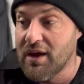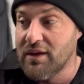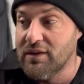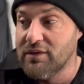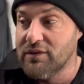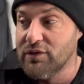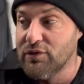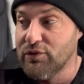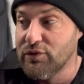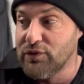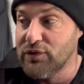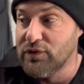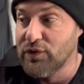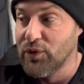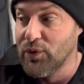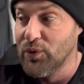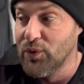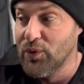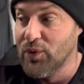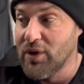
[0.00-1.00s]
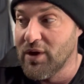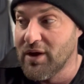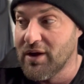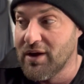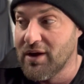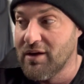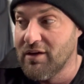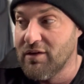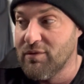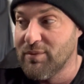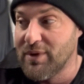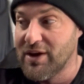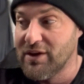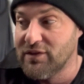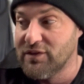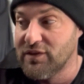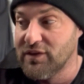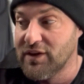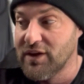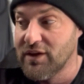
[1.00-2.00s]
also
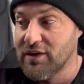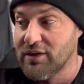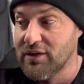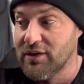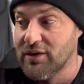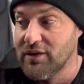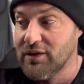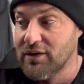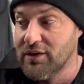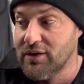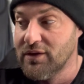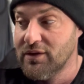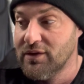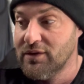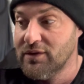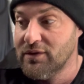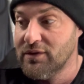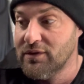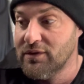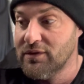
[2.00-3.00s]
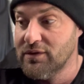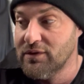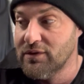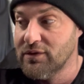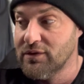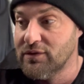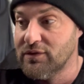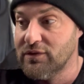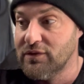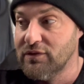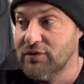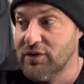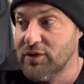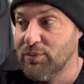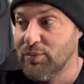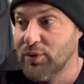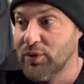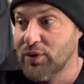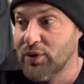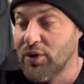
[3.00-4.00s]
managed to get the CV
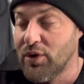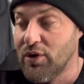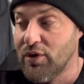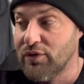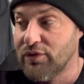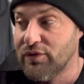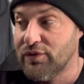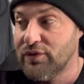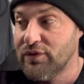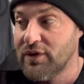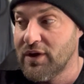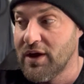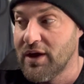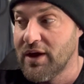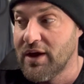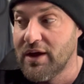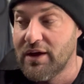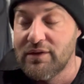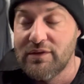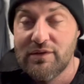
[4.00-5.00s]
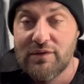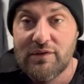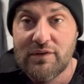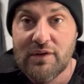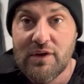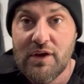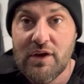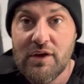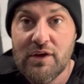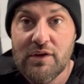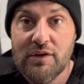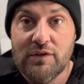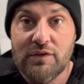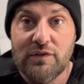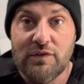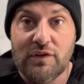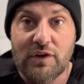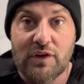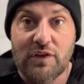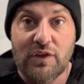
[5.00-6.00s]
boot off and
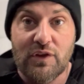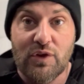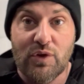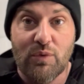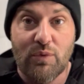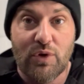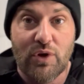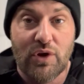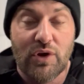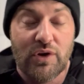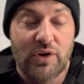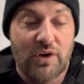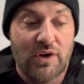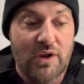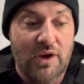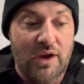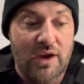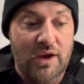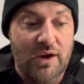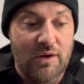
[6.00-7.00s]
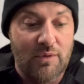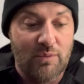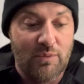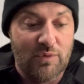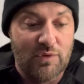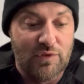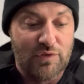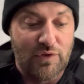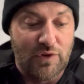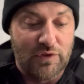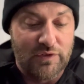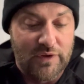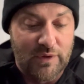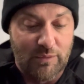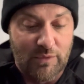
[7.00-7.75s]
stick the new one on. It's the first time